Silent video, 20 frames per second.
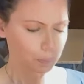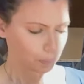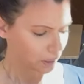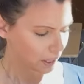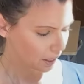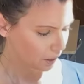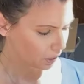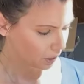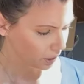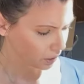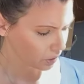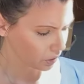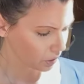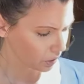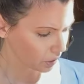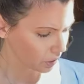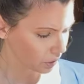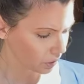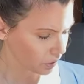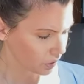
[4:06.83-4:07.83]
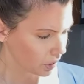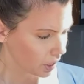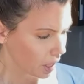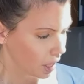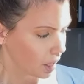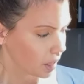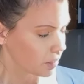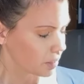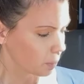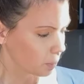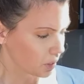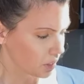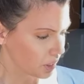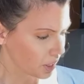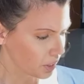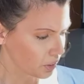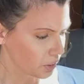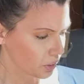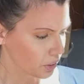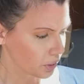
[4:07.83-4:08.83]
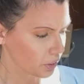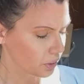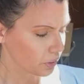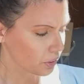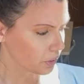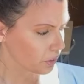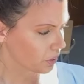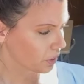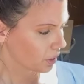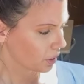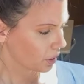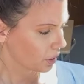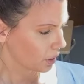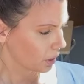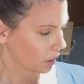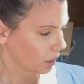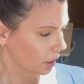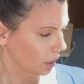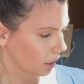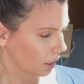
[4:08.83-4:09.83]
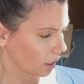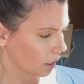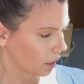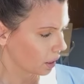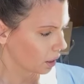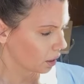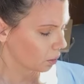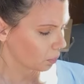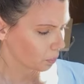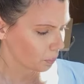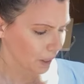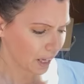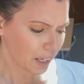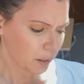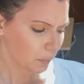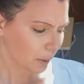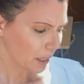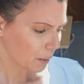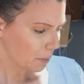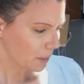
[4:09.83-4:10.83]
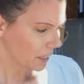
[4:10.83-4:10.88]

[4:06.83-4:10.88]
characters, some scissors, um, and maybe